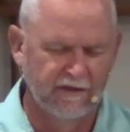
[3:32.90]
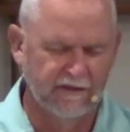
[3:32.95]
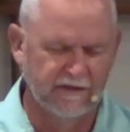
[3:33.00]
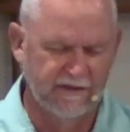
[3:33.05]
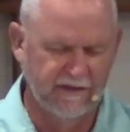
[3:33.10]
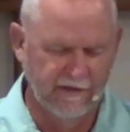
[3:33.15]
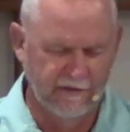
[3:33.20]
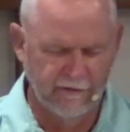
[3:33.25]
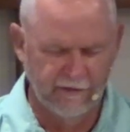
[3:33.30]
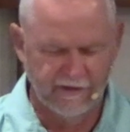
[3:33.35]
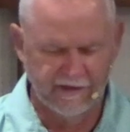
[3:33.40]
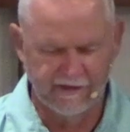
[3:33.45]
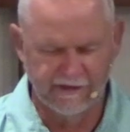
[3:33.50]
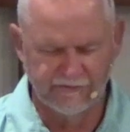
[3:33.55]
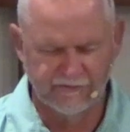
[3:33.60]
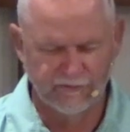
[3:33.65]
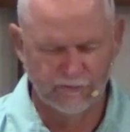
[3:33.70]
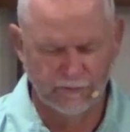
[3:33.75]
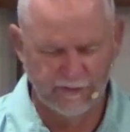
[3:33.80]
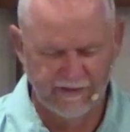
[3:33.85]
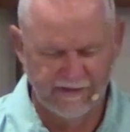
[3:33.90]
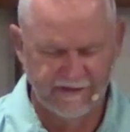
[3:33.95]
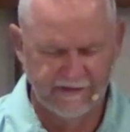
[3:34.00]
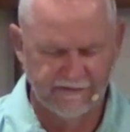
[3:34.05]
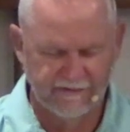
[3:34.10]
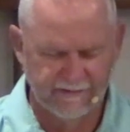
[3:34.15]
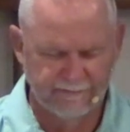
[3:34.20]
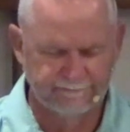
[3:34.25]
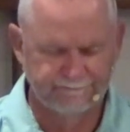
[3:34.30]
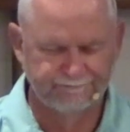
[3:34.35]
caring and
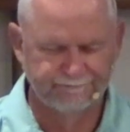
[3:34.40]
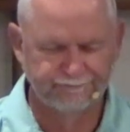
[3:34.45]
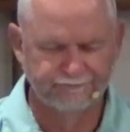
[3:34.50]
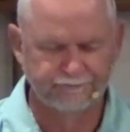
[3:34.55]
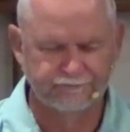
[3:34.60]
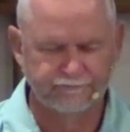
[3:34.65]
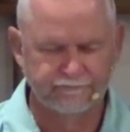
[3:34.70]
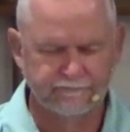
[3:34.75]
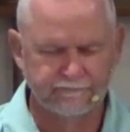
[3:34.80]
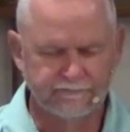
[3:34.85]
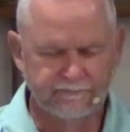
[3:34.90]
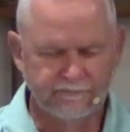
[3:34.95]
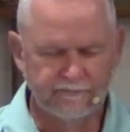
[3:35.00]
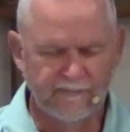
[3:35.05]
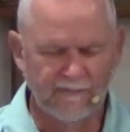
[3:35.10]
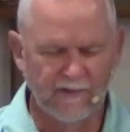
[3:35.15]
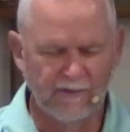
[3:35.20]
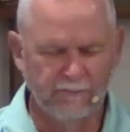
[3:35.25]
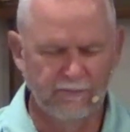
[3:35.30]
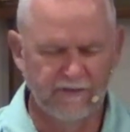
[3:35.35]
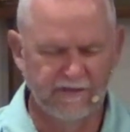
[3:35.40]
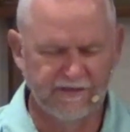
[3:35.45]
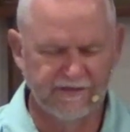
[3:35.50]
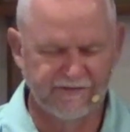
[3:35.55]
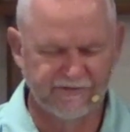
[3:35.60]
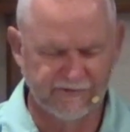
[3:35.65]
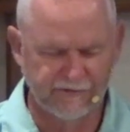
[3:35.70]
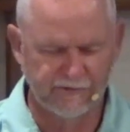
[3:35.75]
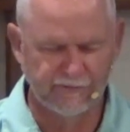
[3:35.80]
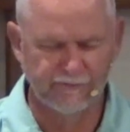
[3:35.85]
treating them. But
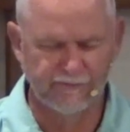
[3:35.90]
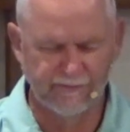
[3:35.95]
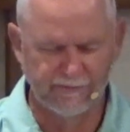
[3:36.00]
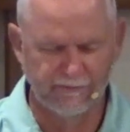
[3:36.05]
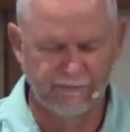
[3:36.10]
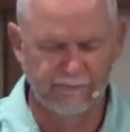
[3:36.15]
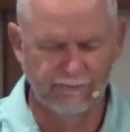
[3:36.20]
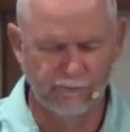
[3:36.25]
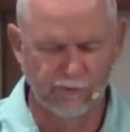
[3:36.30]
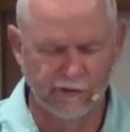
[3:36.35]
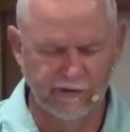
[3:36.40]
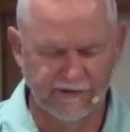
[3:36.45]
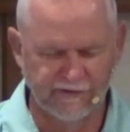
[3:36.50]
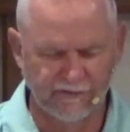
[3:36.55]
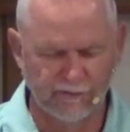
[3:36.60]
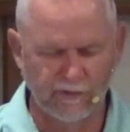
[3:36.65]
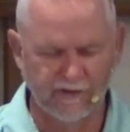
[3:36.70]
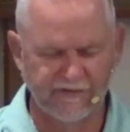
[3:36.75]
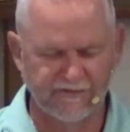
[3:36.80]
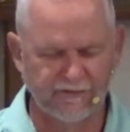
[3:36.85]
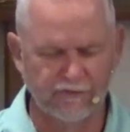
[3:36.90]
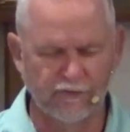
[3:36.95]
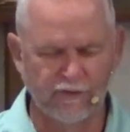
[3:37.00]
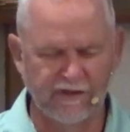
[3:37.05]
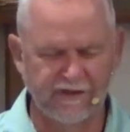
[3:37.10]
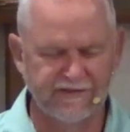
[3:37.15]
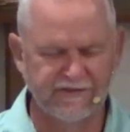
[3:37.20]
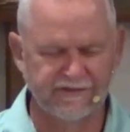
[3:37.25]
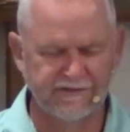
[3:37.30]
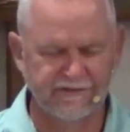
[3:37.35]
it's you that brings
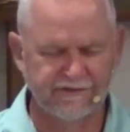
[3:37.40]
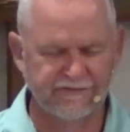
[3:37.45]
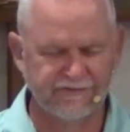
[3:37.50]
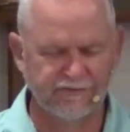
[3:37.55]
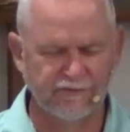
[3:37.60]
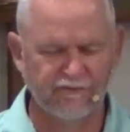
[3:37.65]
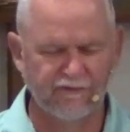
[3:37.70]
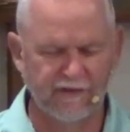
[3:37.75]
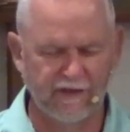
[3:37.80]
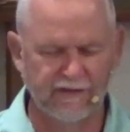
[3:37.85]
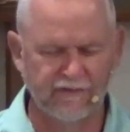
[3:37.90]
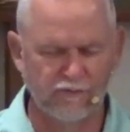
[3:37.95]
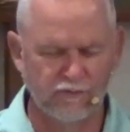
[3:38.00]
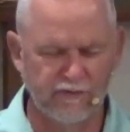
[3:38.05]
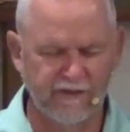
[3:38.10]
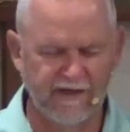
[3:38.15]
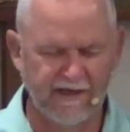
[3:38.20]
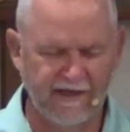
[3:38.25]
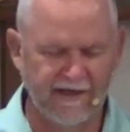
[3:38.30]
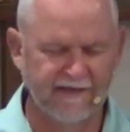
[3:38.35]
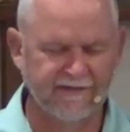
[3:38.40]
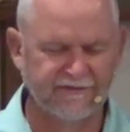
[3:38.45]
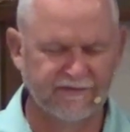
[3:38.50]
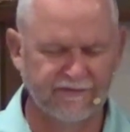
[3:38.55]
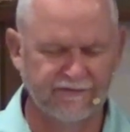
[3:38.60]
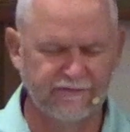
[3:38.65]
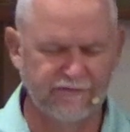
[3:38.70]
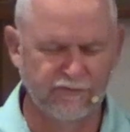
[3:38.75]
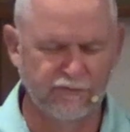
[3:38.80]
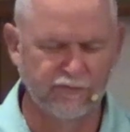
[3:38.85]
restoration. So, Father, we
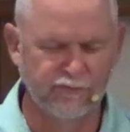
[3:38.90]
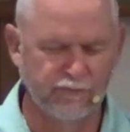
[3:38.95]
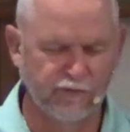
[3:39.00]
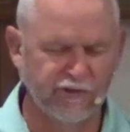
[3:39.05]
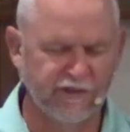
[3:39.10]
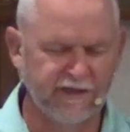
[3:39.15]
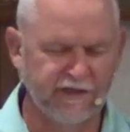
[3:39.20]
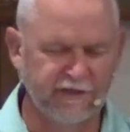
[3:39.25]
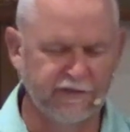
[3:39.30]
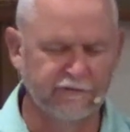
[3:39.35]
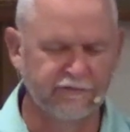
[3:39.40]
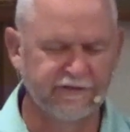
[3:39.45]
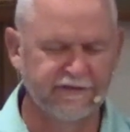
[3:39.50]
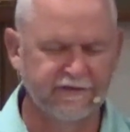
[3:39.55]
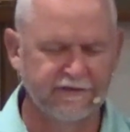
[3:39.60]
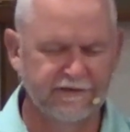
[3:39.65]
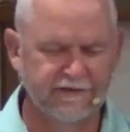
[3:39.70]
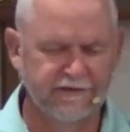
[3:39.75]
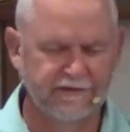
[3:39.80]
ask that you would bring healing.